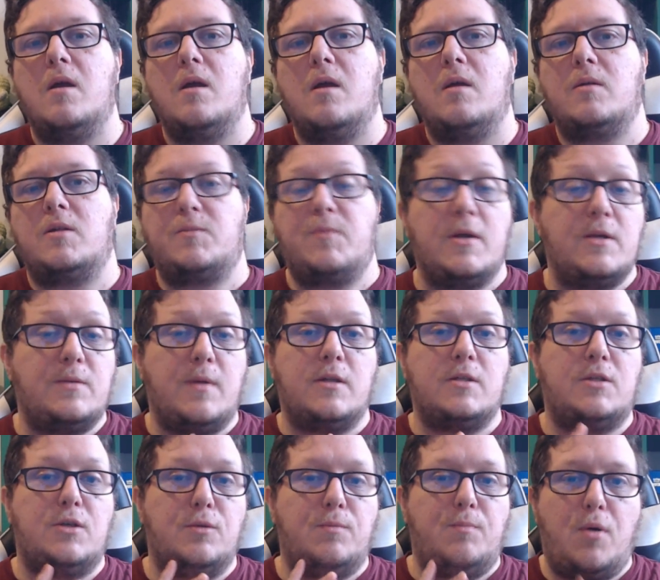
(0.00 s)
This brings me on
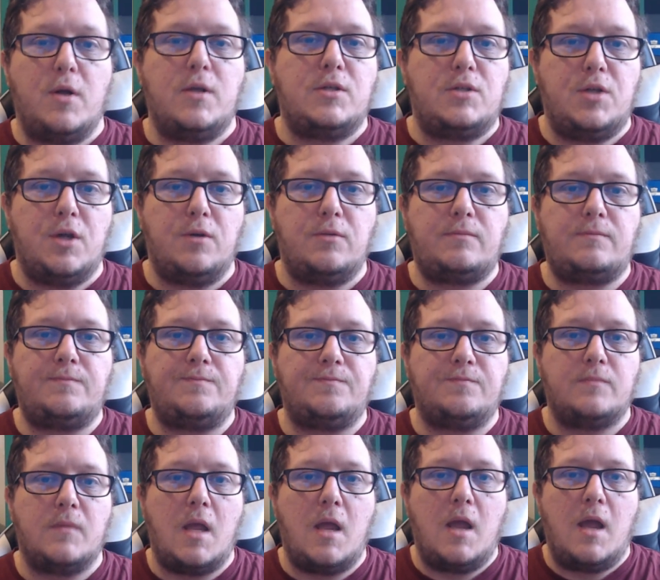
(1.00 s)
to point two,
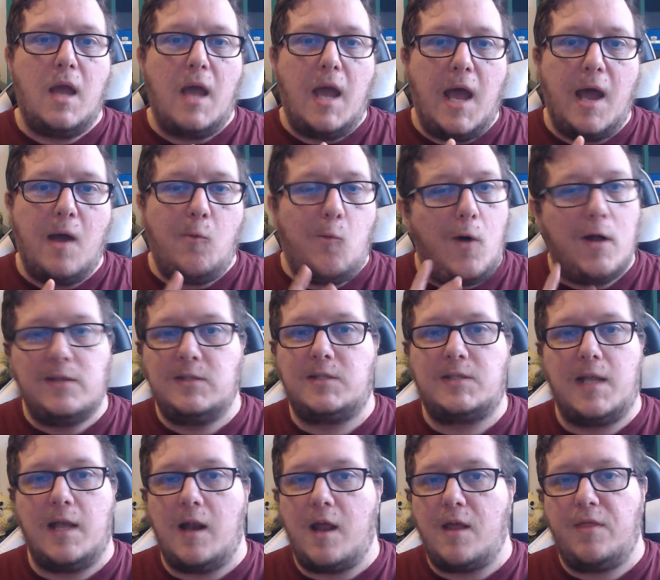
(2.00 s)
uh, one
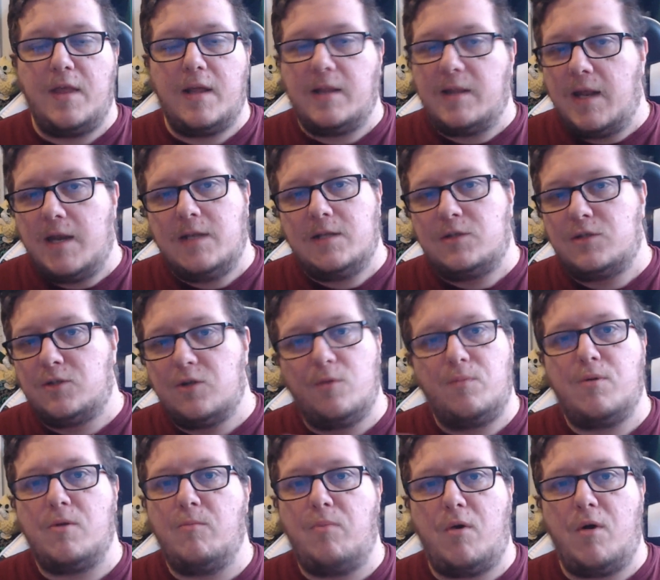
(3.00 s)
skill I think that is
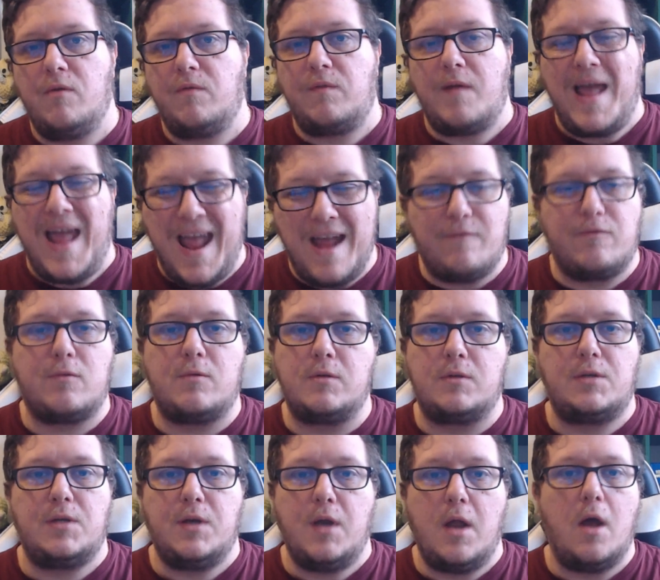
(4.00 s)
super important for everyone
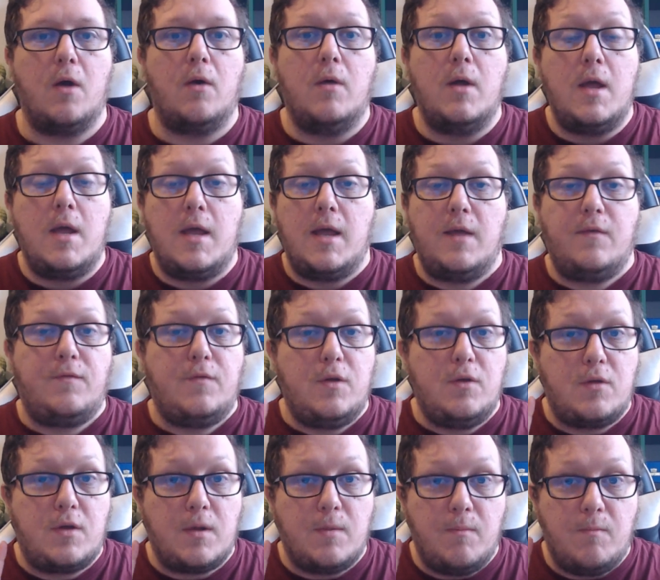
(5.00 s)
to know. If you
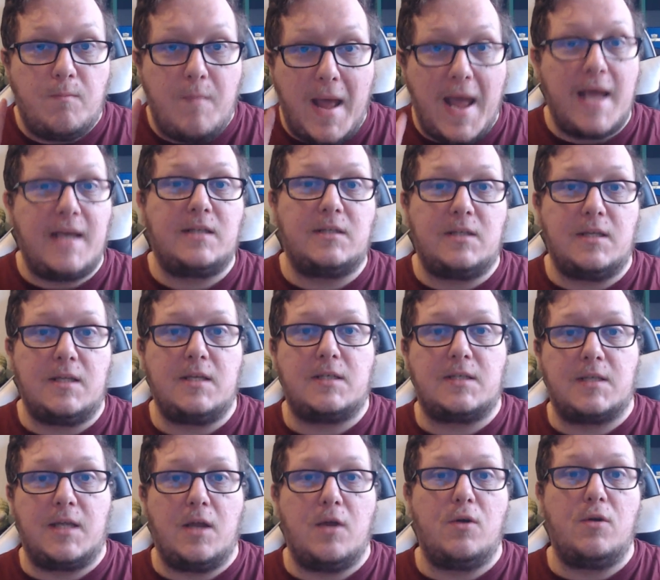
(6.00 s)
can master this
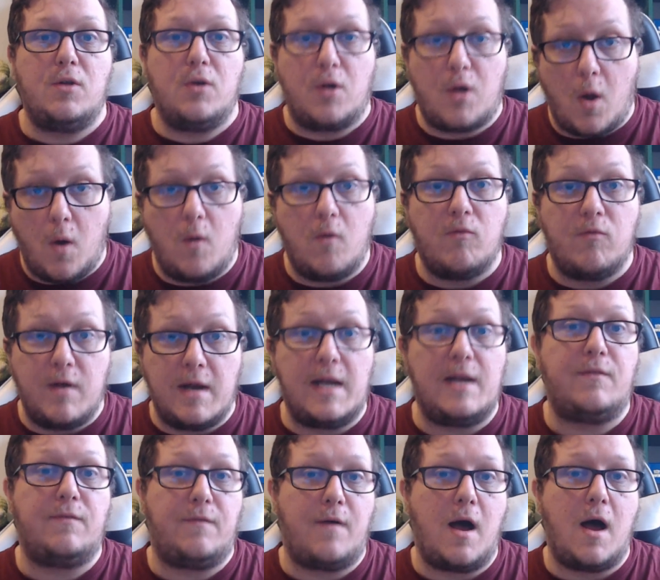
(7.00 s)
skill, you'll go really
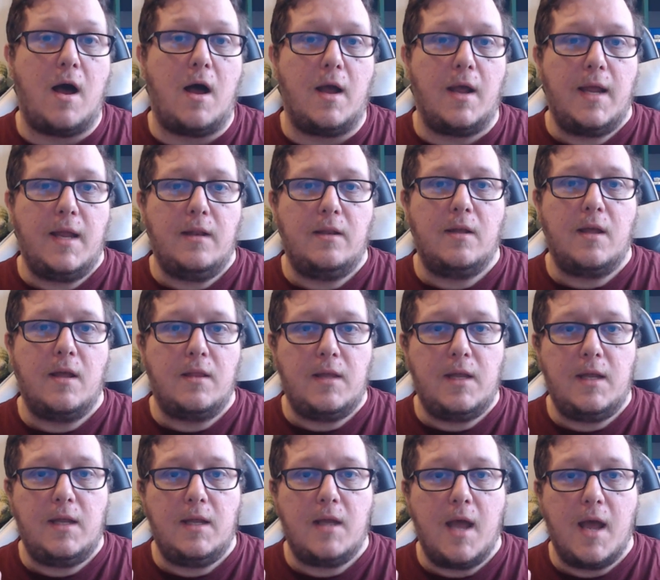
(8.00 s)
far in
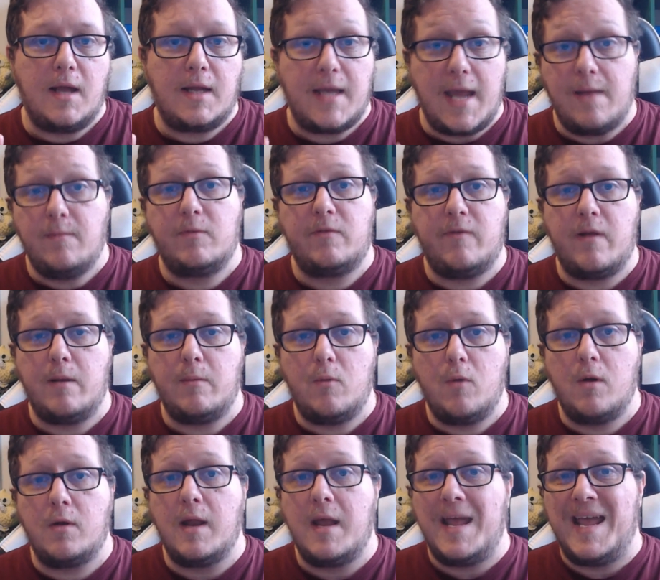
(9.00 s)
the uh, game development
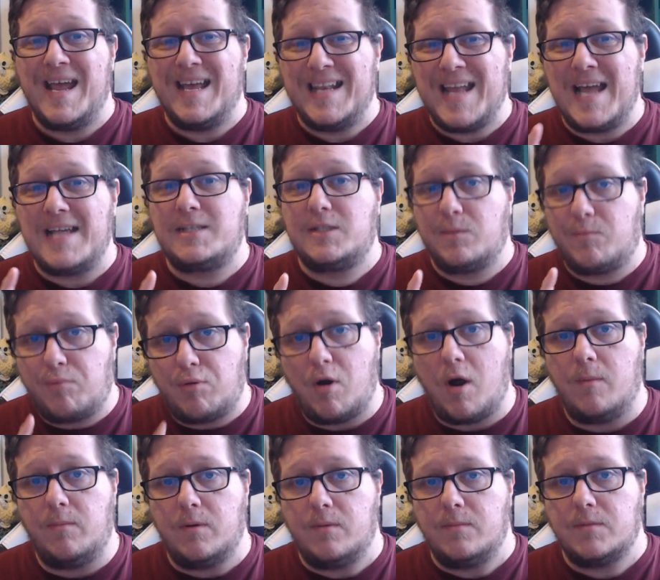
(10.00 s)
world, and that is to
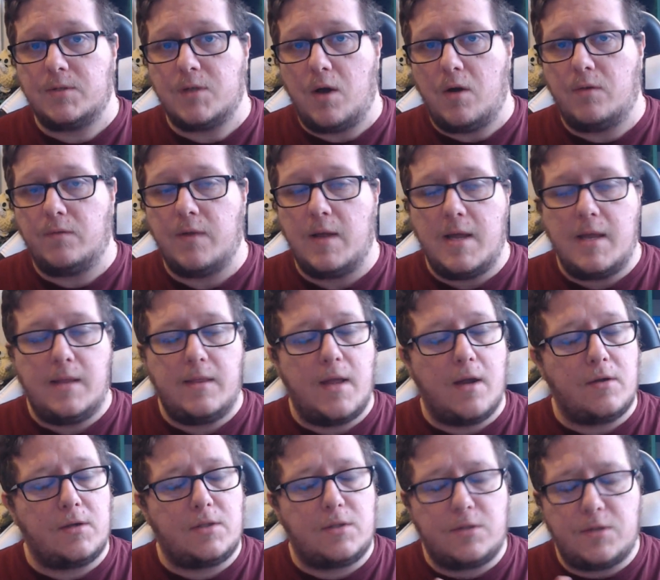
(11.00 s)
problem solve. There
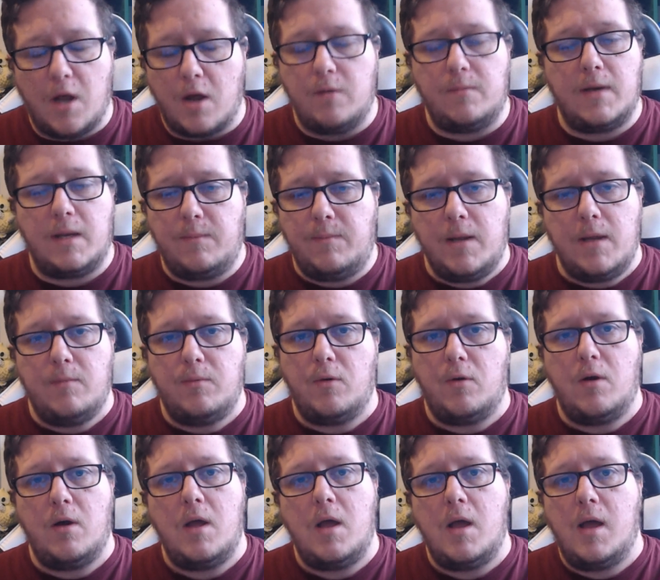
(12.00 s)
are so many
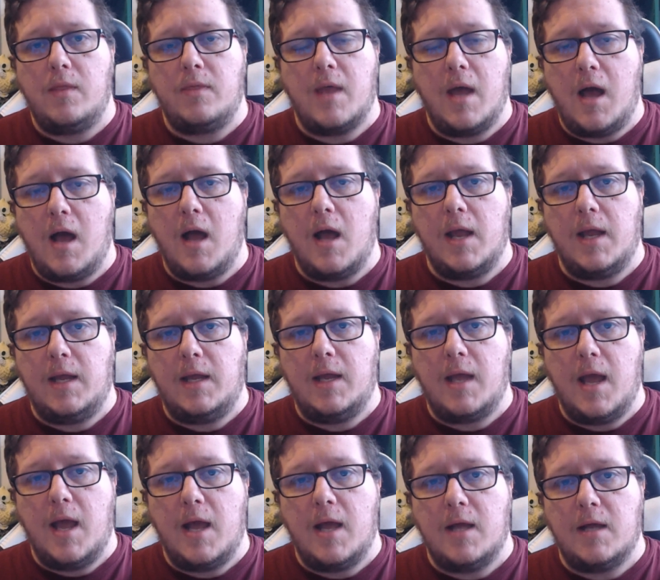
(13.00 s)
people that I
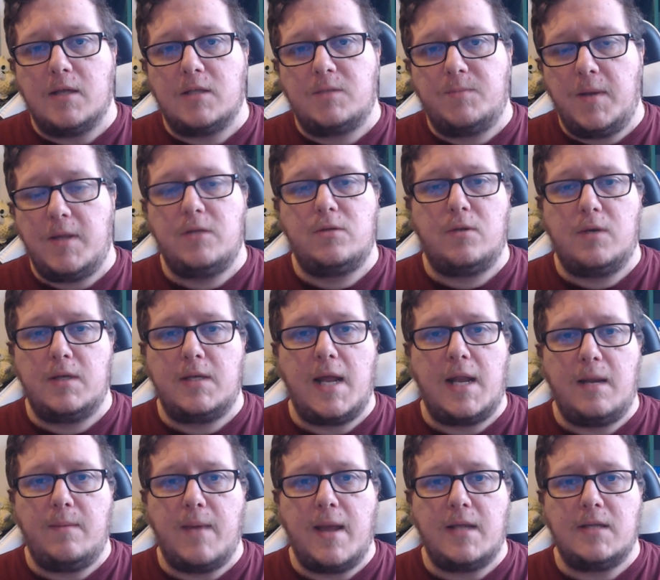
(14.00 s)
uh, speak to on a
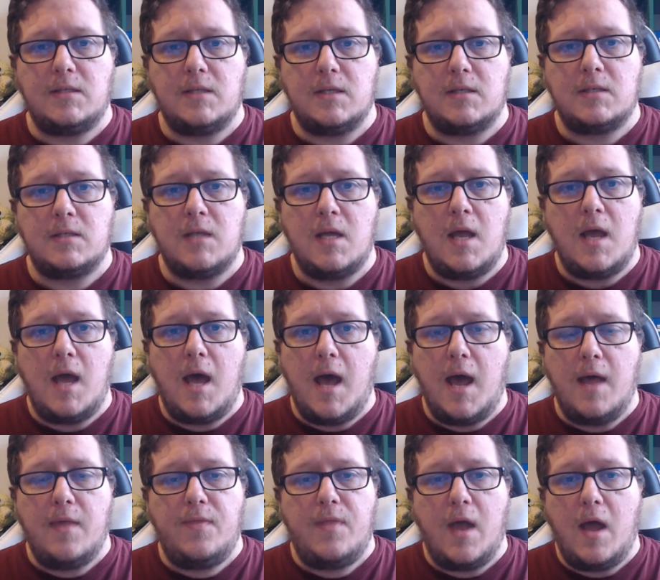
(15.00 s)
daily basis
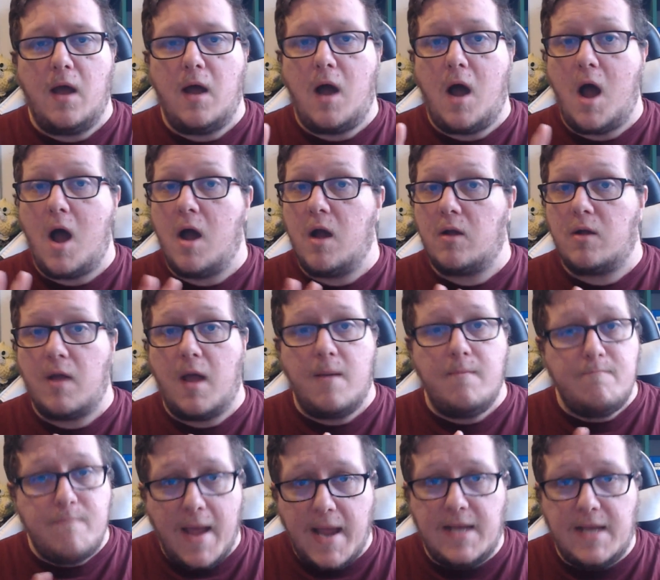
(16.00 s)
uh, that are
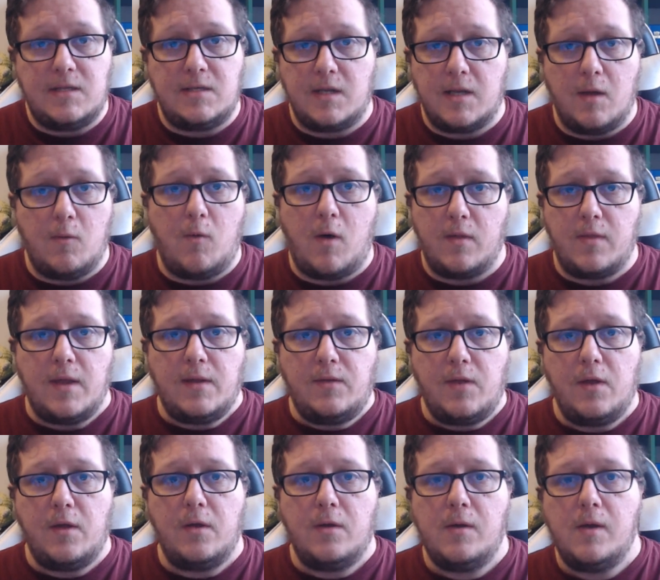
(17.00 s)
amazing at what they
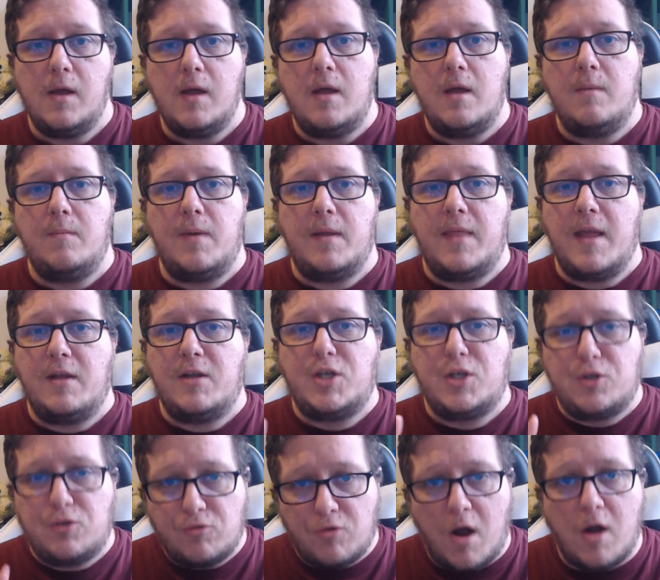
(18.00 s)
do, but they
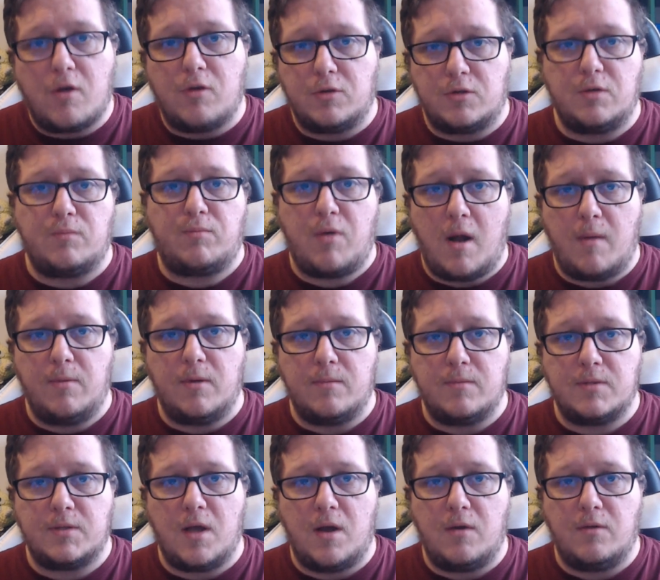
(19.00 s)
struggle to problem
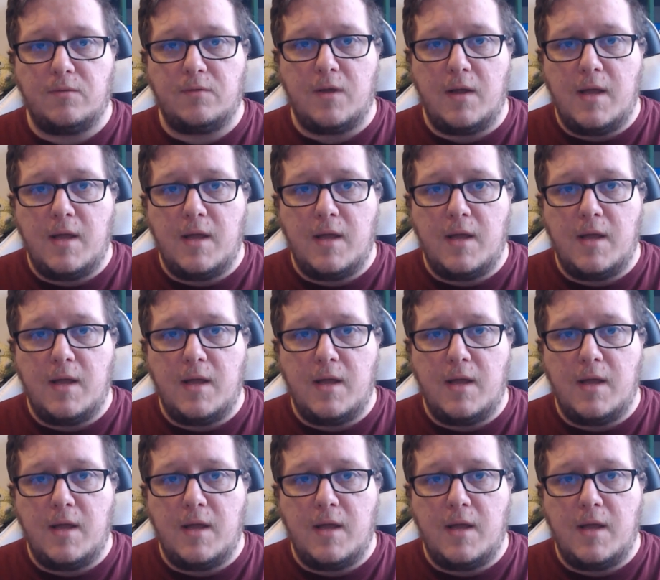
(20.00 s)
solve.